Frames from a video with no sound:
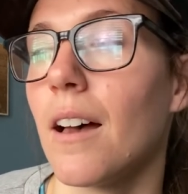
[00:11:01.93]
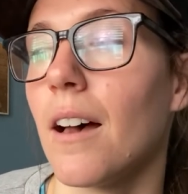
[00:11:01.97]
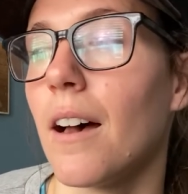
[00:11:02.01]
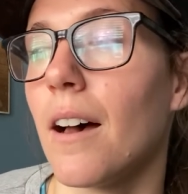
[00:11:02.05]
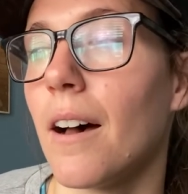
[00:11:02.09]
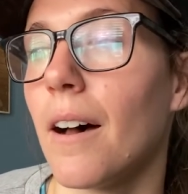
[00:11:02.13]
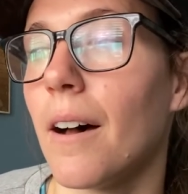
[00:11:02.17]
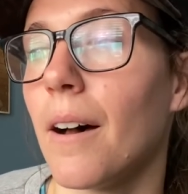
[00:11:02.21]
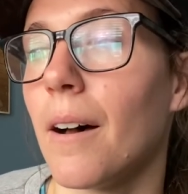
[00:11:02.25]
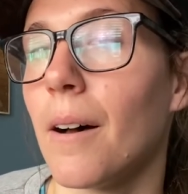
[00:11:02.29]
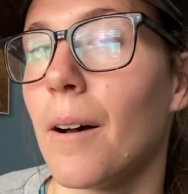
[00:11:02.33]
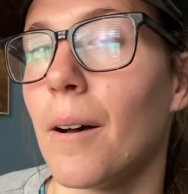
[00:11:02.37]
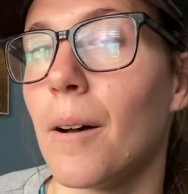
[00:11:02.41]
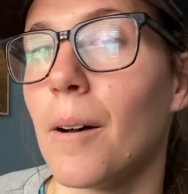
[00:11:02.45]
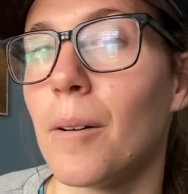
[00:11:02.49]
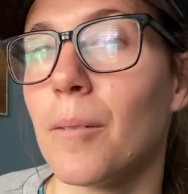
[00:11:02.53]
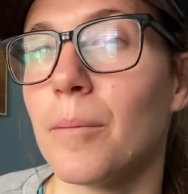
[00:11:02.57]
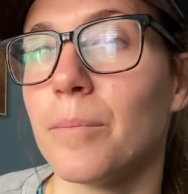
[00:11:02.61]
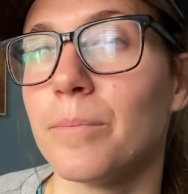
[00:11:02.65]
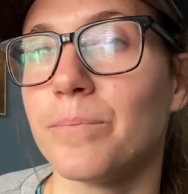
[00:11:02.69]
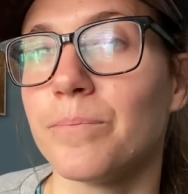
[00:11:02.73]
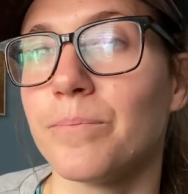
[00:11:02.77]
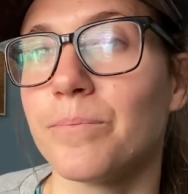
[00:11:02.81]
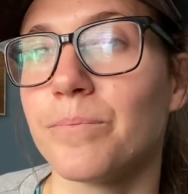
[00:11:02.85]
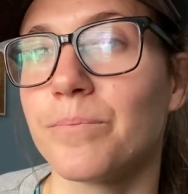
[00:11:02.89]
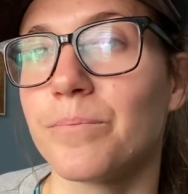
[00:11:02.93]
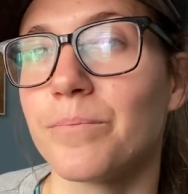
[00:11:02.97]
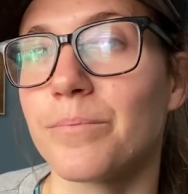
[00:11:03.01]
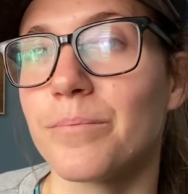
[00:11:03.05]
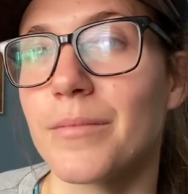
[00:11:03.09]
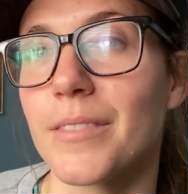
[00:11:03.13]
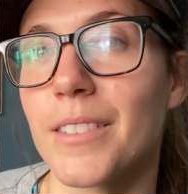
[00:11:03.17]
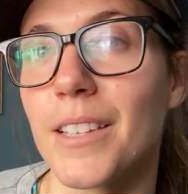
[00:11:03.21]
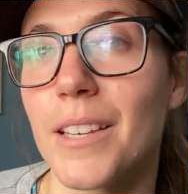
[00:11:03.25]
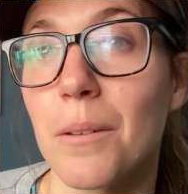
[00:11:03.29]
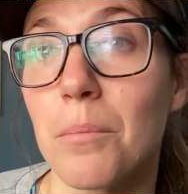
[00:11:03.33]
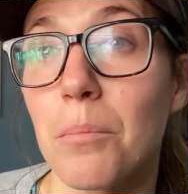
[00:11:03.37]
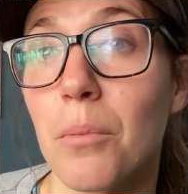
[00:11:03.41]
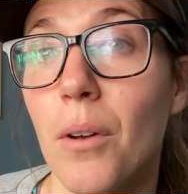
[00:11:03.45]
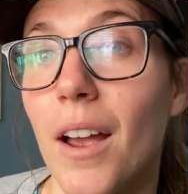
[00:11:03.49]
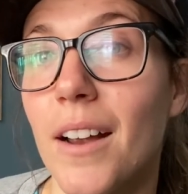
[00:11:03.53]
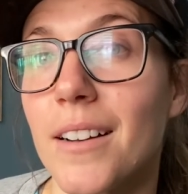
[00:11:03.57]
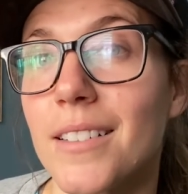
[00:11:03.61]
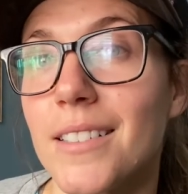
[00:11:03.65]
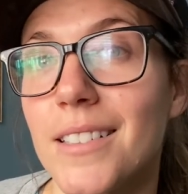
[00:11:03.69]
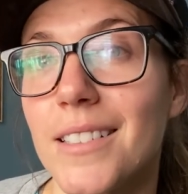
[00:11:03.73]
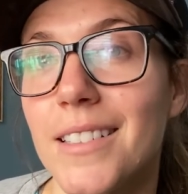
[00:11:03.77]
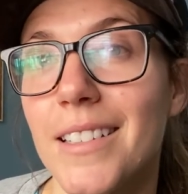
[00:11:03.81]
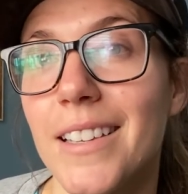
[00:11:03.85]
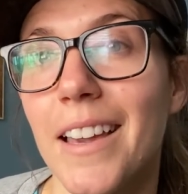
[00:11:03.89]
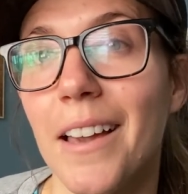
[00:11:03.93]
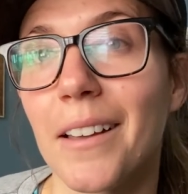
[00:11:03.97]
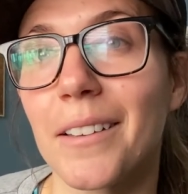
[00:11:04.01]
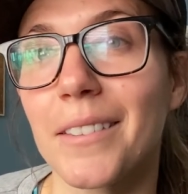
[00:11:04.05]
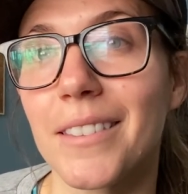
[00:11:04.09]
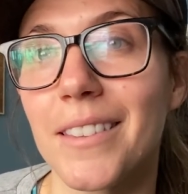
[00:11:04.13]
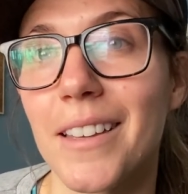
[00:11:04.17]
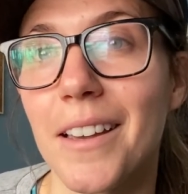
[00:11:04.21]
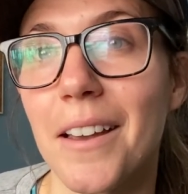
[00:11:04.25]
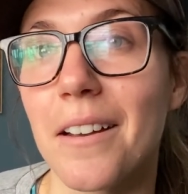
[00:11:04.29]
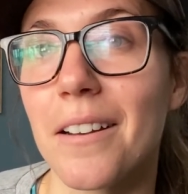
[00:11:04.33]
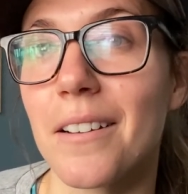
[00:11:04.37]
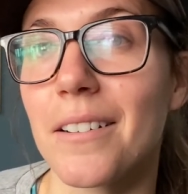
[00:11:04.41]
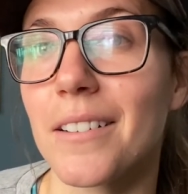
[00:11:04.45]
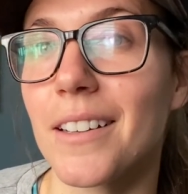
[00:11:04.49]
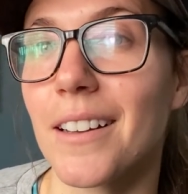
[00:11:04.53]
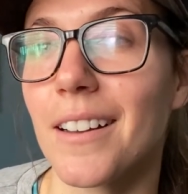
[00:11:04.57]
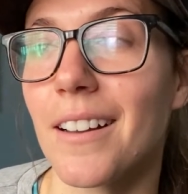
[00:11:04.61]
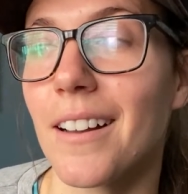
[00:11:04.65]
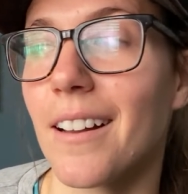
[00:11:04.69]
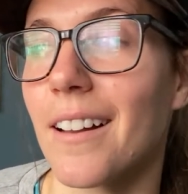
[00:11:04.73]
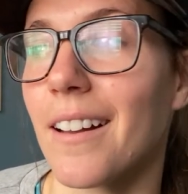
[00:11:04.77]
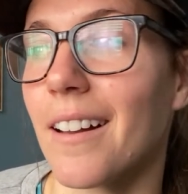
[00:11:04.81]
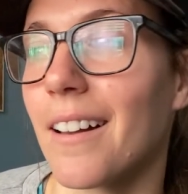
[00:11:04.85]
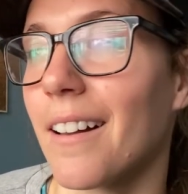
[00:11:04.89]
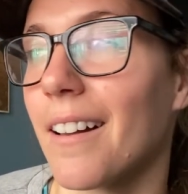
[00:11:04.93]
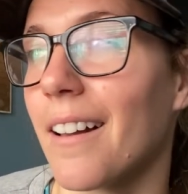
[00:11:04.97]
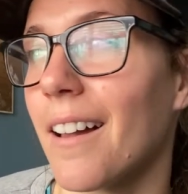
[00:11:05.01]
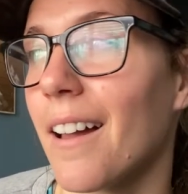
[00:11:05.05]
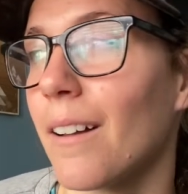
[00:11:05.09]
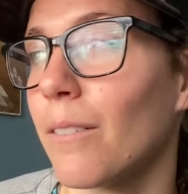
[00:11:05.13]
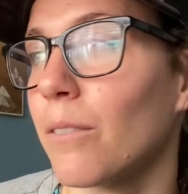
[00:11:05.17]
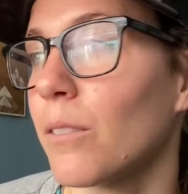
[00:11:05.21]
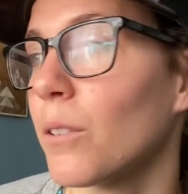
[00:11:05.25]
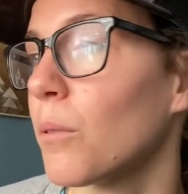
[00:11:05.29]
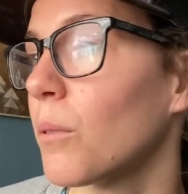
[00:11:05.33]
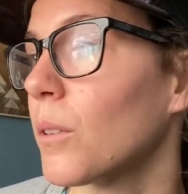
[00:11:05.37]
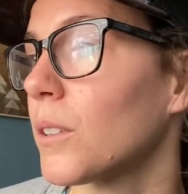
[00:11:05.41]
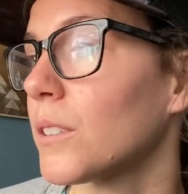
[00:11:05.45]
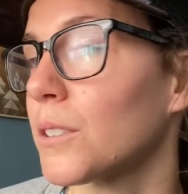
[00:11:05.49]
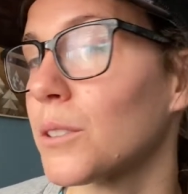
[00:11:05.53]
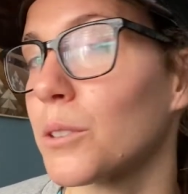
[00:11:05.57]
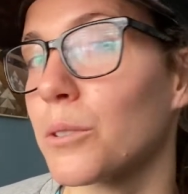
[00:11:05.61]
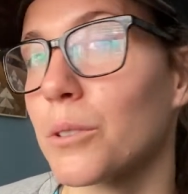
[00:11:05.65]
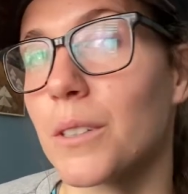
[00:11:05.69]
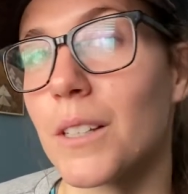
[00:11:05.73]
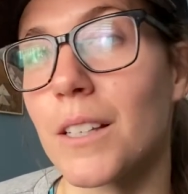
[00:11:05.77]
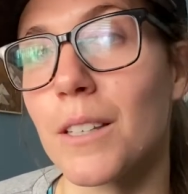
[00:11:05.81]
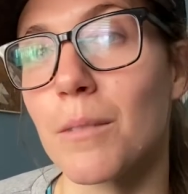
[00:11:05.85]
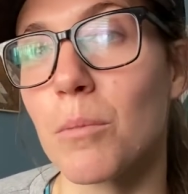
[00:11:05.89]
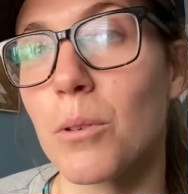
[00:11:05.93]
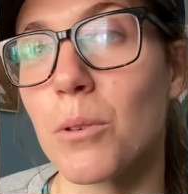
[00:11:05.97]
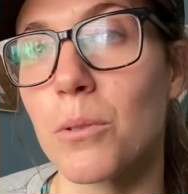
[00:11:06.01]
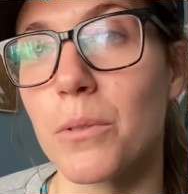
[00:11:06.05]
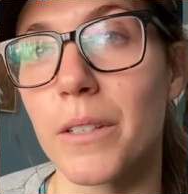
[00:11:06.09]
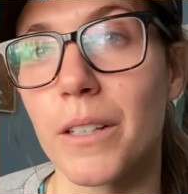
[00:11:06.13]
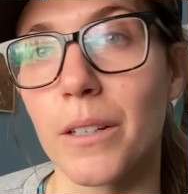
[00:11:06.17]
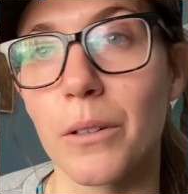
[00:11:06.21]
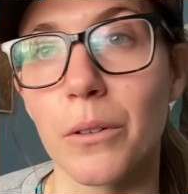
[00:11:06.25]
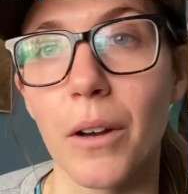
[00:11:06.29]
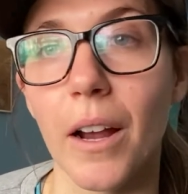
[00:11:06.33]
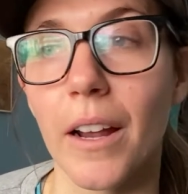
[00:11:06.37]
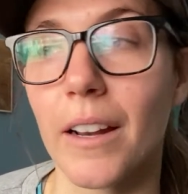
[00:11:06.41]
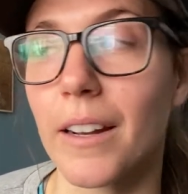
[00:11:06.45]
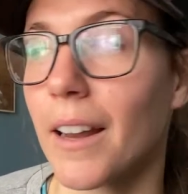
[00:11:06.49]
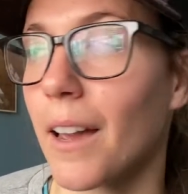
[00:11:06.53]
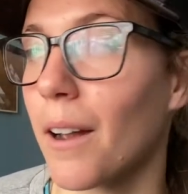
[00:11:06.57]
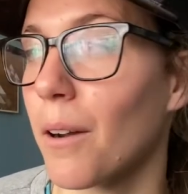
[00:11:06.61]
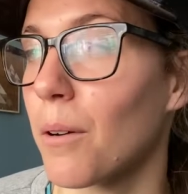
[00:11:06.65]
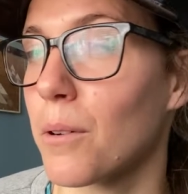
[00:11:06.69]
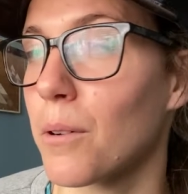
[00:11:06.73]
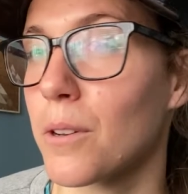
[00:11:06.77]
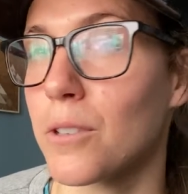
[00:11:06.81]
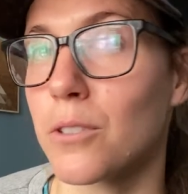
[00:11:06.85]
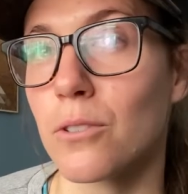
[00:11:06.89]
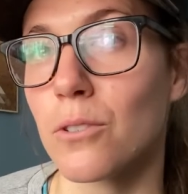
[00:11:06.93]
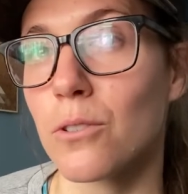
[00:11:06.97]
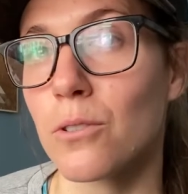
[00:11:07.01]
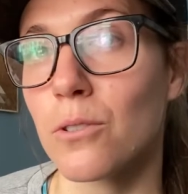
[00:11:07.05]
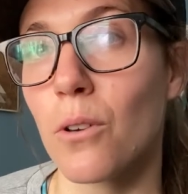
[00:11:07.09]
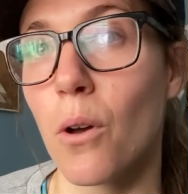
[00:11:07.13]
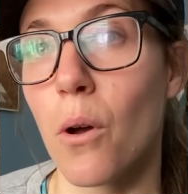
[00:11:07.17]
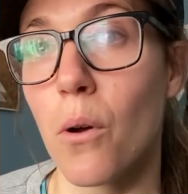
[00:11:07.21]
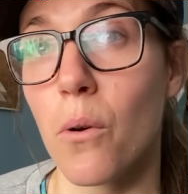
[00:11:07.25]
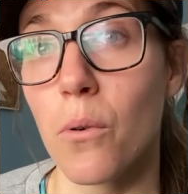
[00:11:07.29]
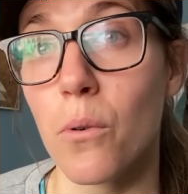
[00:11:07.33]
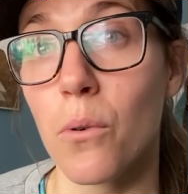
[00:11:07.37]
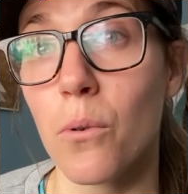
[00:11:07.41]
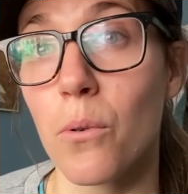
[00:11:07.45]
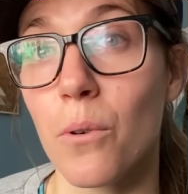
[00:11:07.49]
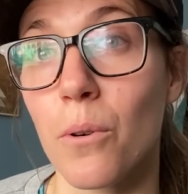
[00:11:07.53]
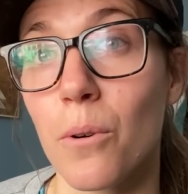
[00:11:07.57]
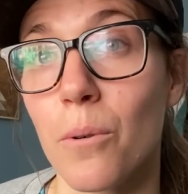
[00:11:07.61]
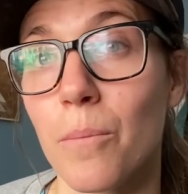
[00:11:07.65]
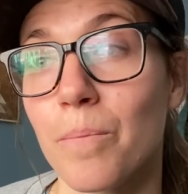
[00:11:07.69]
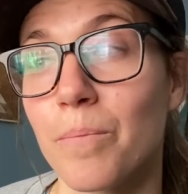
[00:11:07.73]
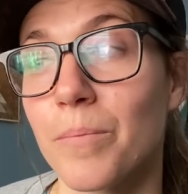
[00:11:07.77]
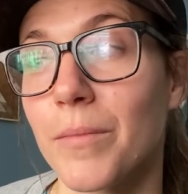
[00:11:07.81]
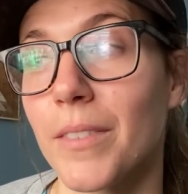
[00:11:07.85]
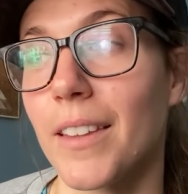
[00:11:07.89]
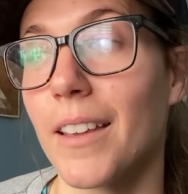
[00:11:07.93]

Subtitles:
Um, Keep practicing out there. Everyone's learning music right now, which is so cool.